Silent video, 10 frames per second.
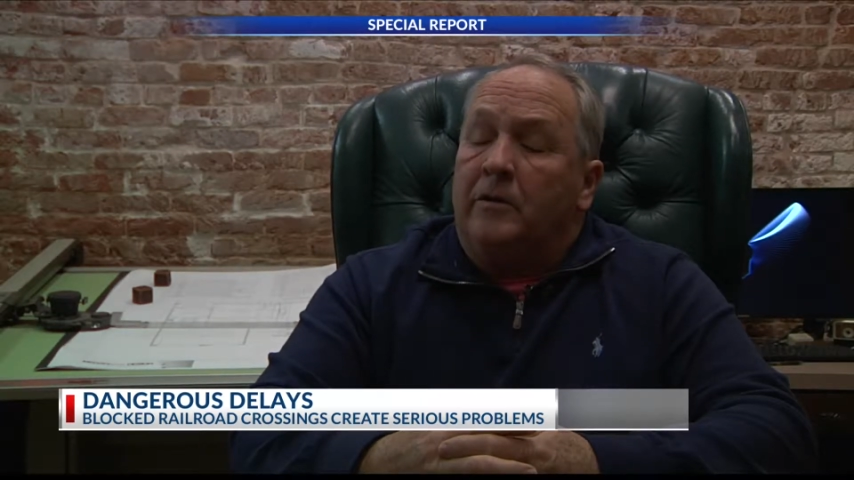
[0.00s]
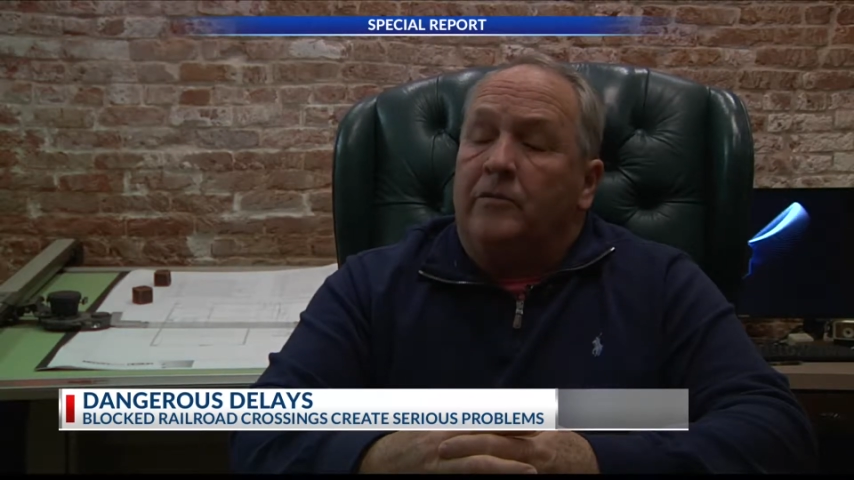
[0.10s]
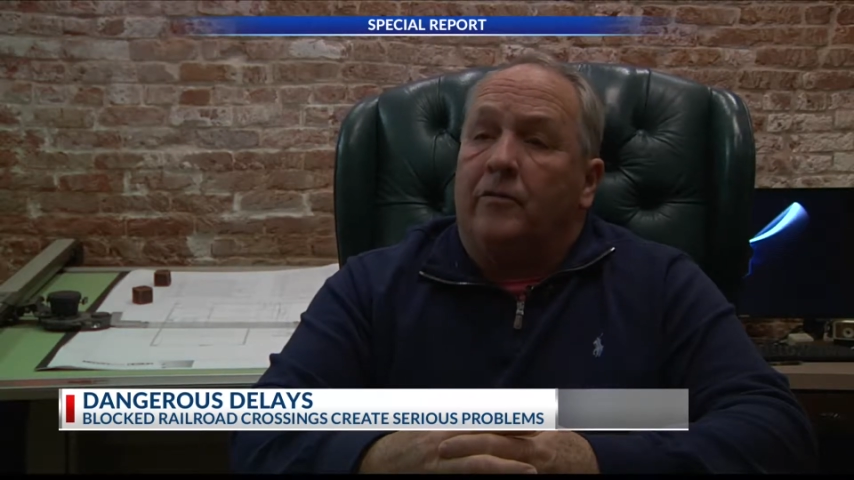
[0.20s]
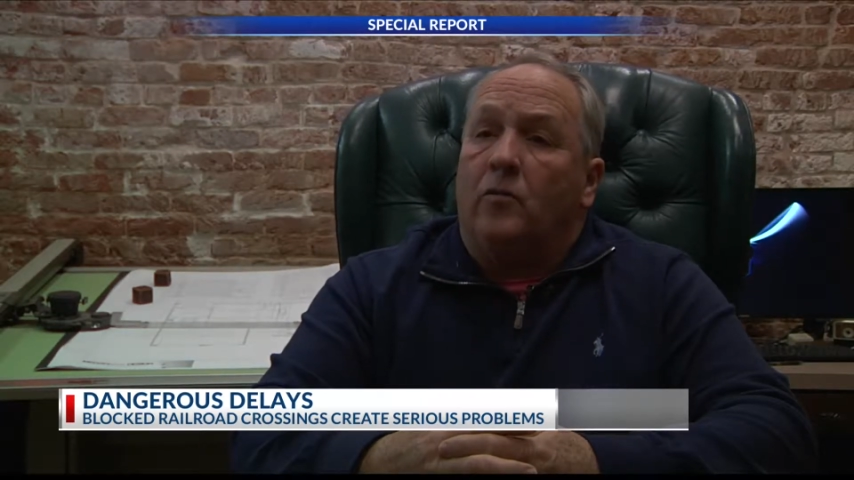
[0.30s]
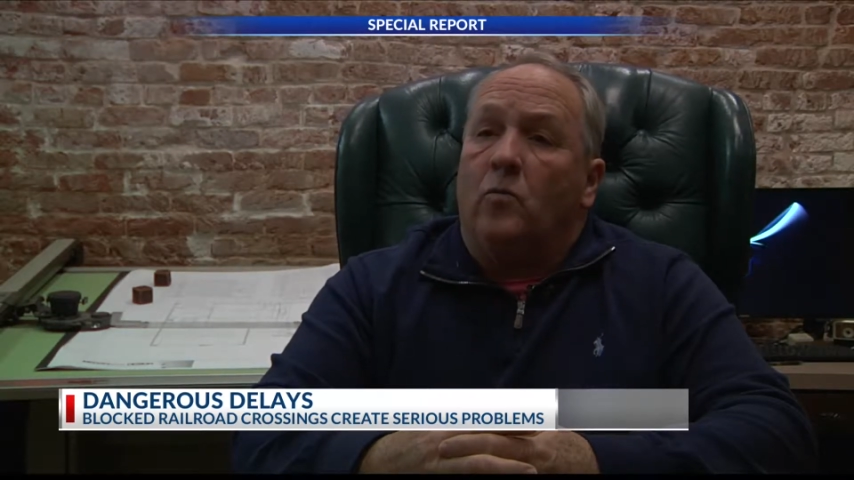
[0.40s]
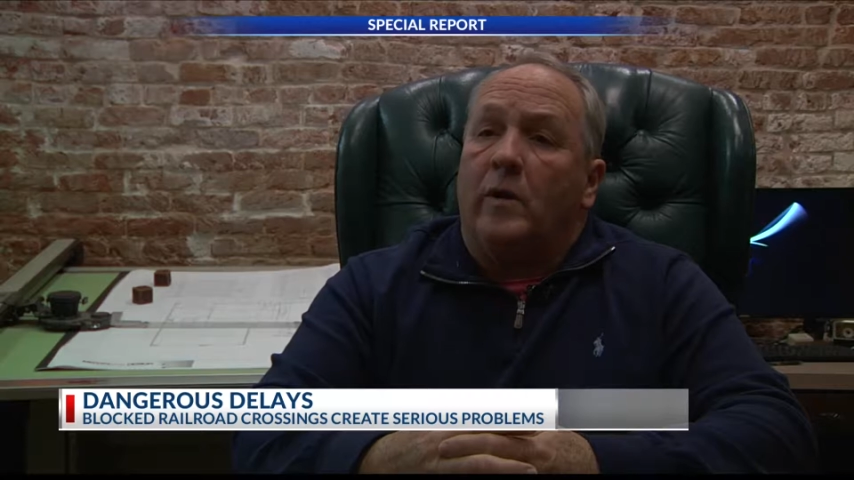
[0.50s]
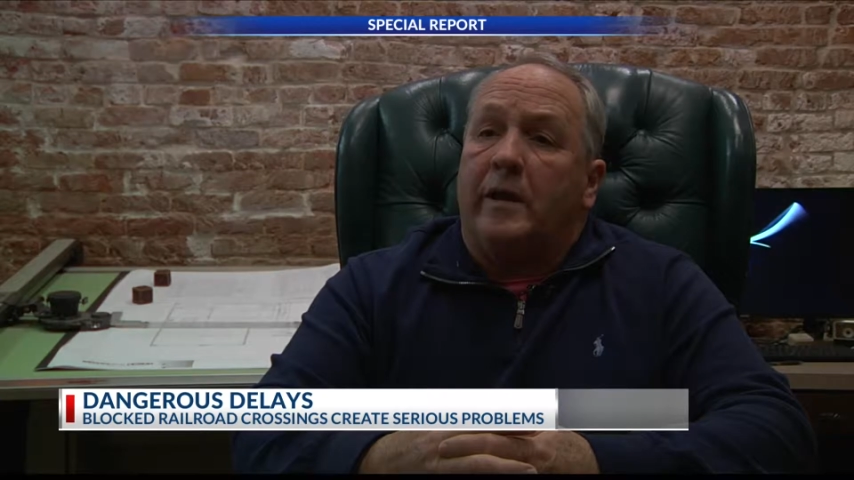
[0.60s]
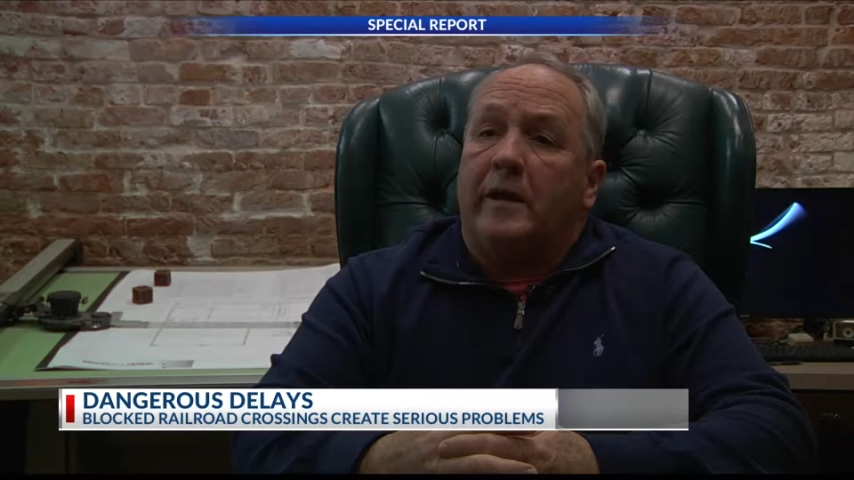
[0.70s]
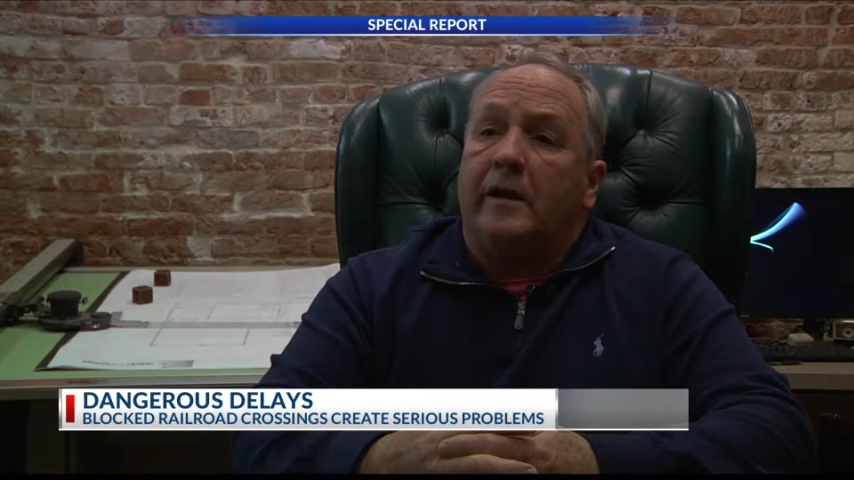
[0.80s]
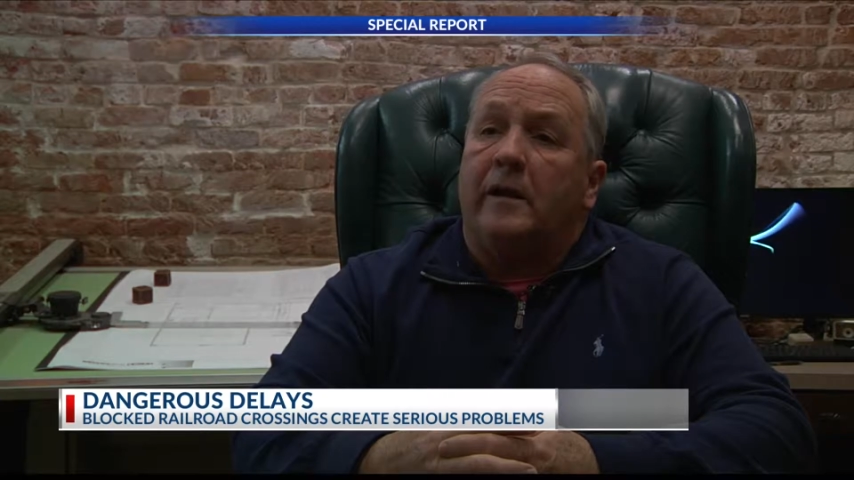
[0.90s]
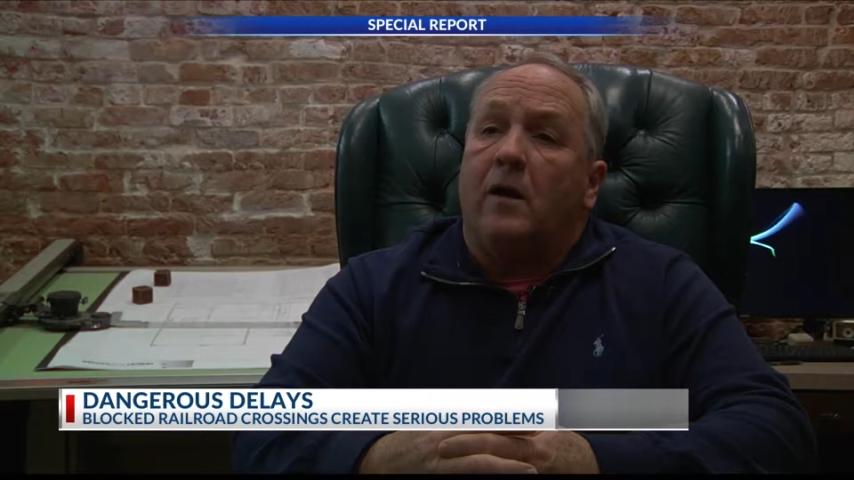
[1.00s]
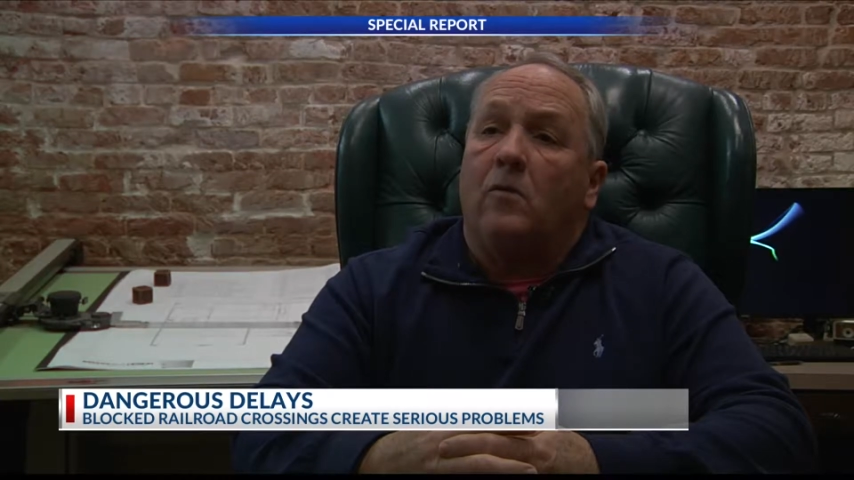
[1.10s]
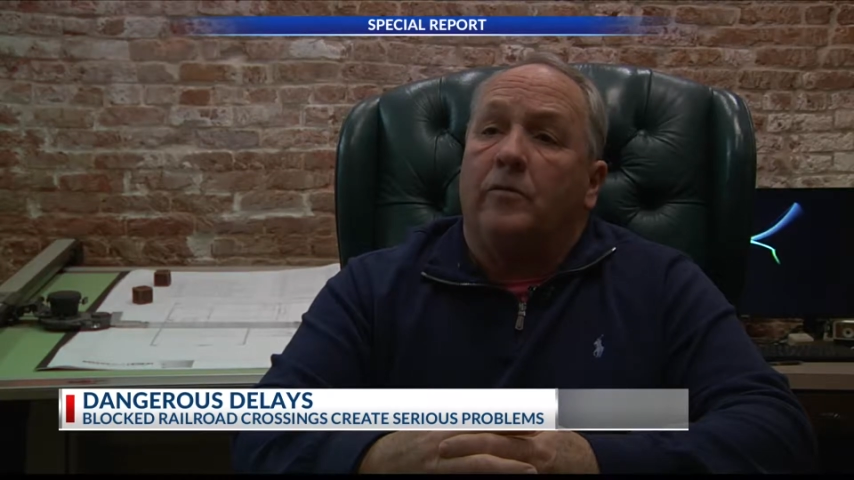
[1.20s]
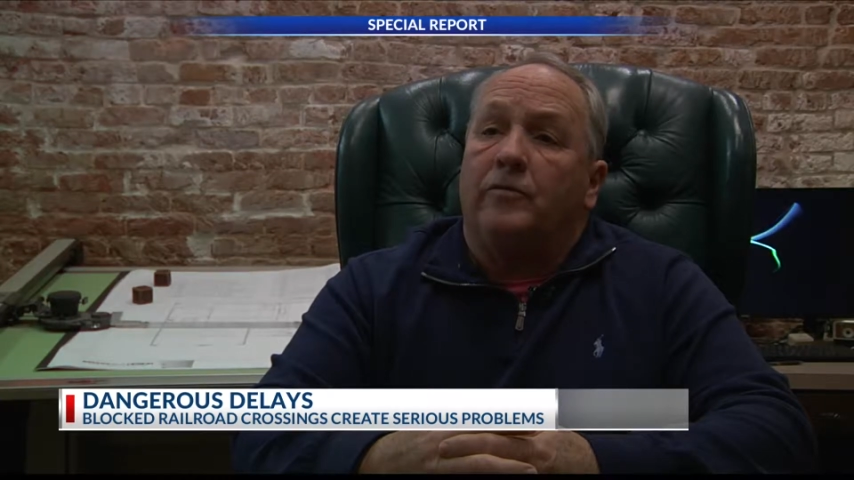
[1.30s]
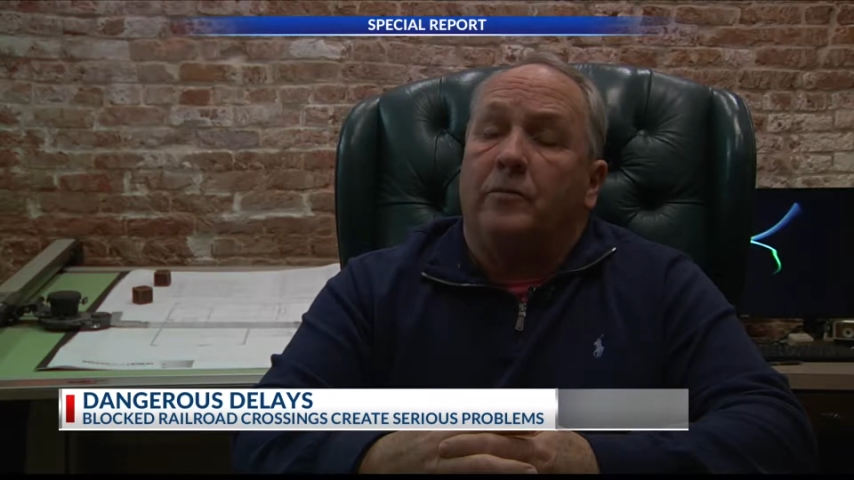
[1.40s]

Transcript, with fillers: so that we can get a hold of